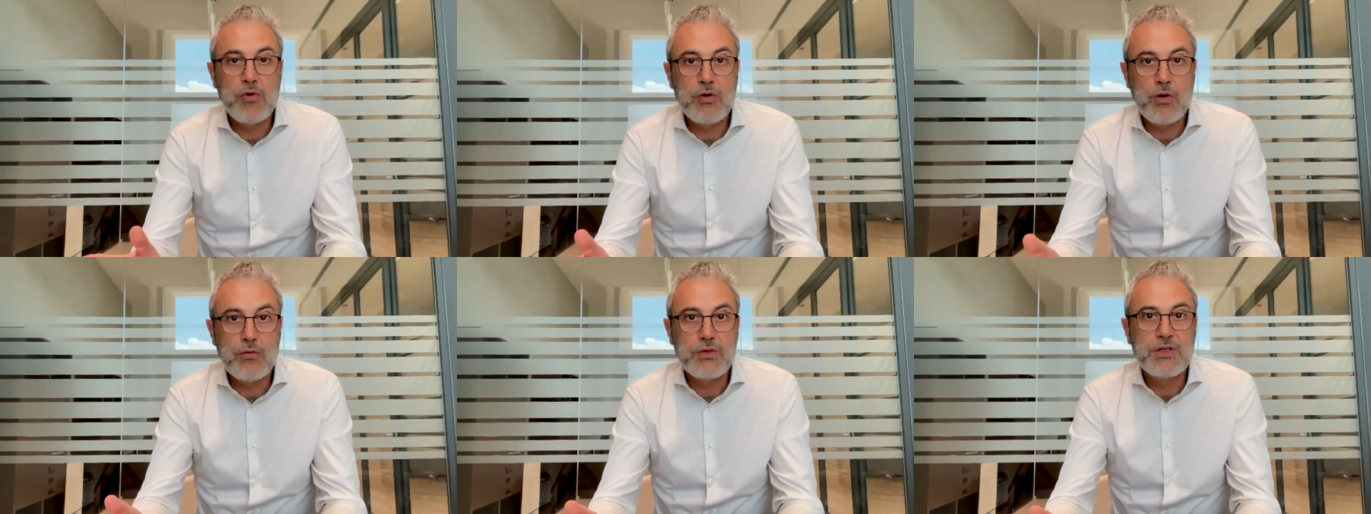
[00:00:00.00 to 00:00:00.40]

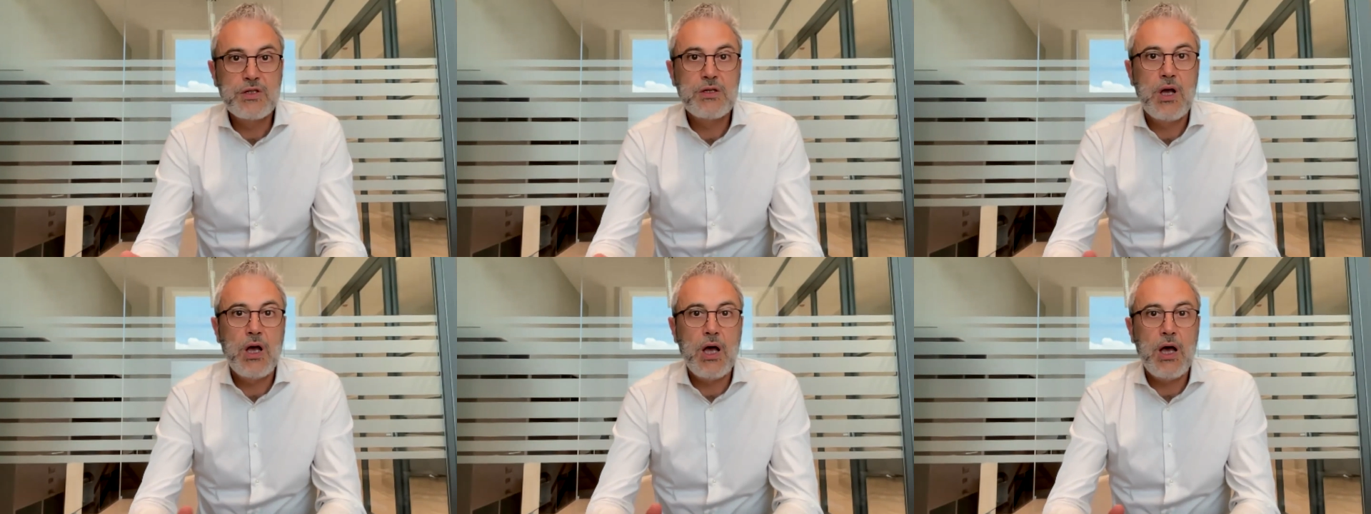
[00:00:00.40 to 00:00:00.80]

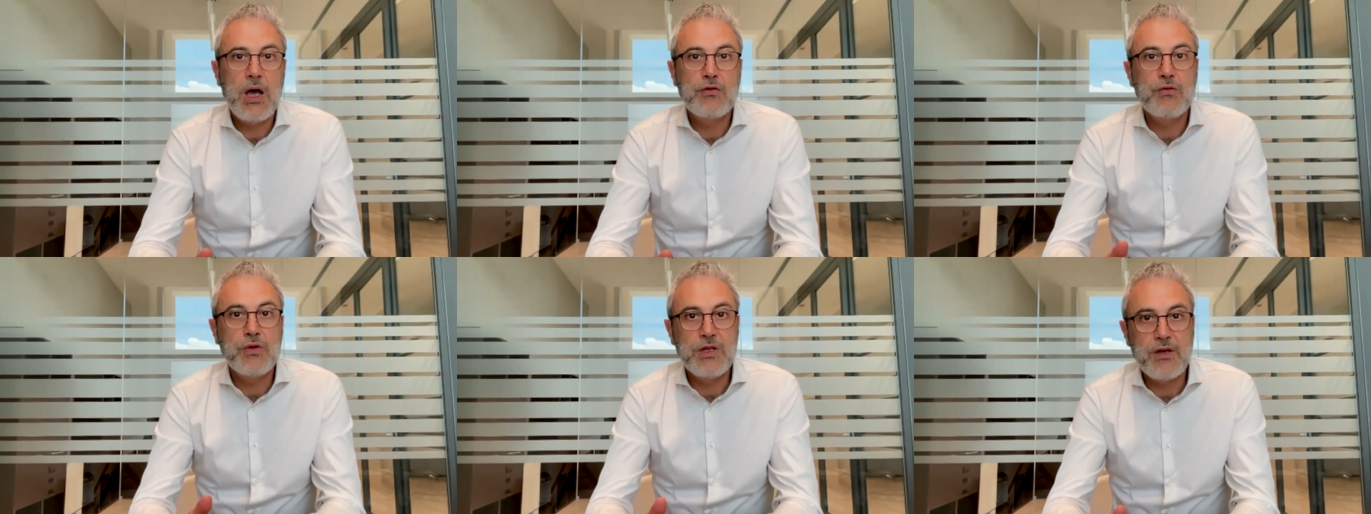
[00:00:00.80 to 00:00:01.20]
routes
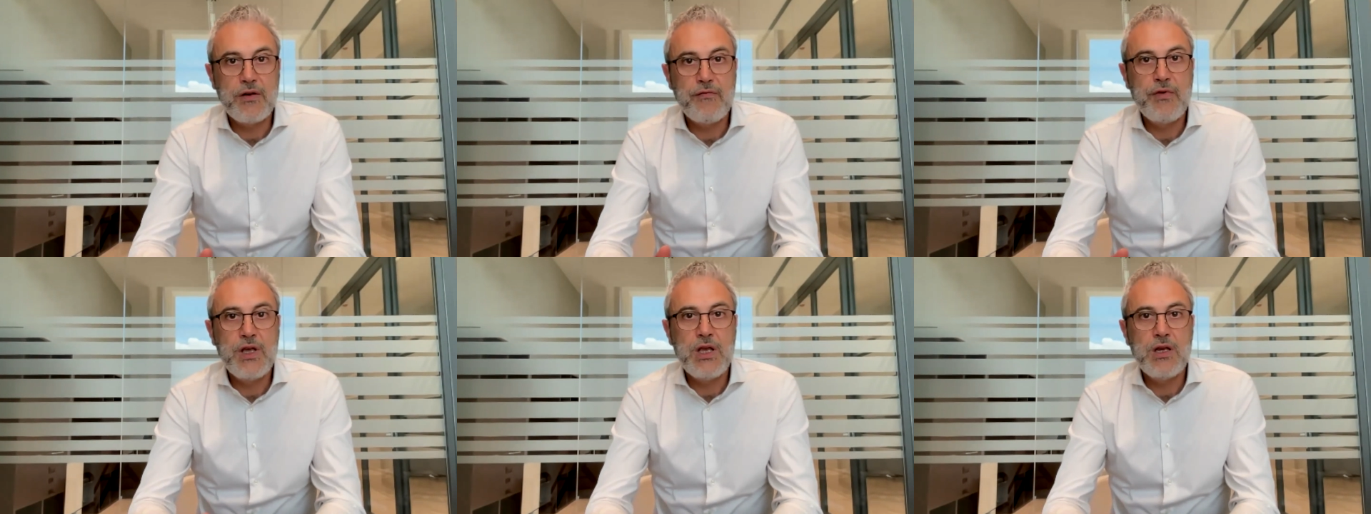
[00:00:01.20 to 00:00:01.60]
to
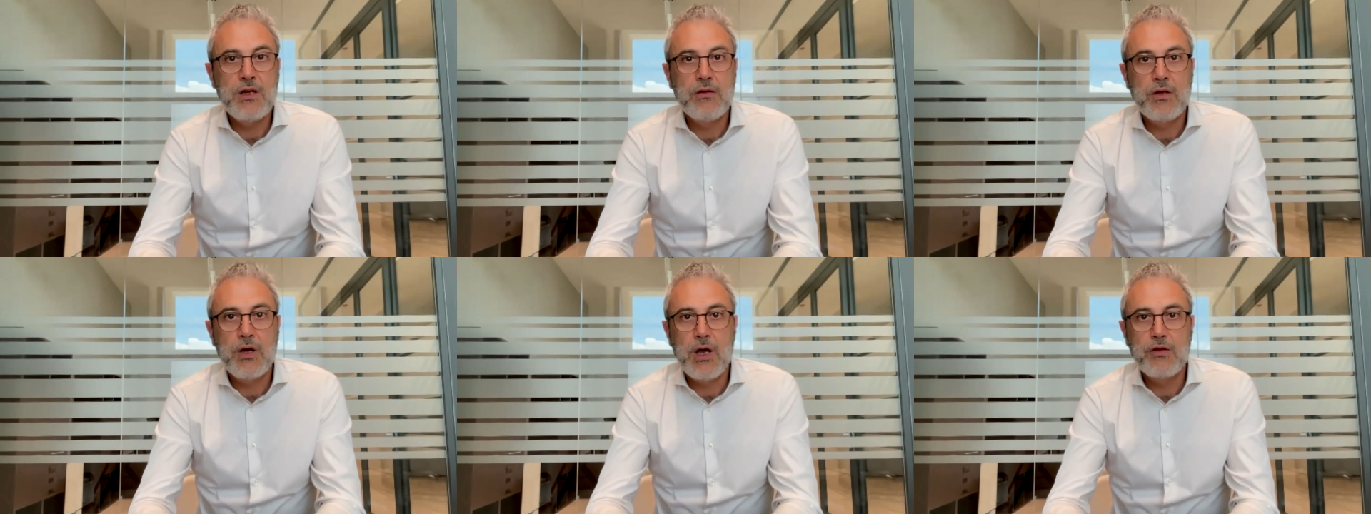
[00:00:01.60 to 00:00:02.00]

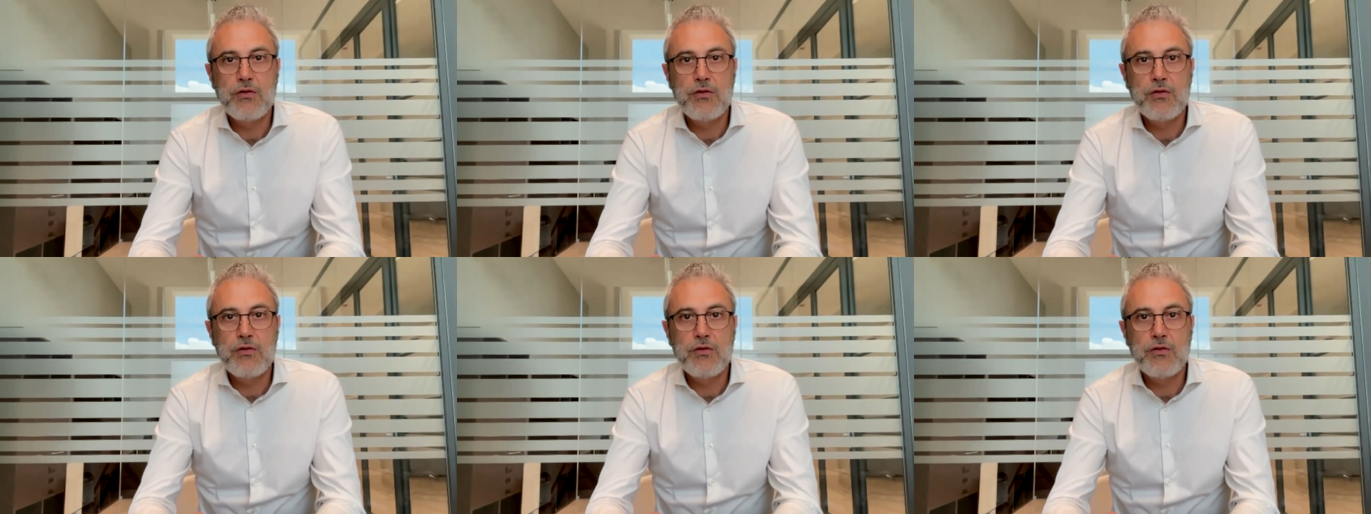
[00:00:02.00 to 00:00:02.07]
intervene,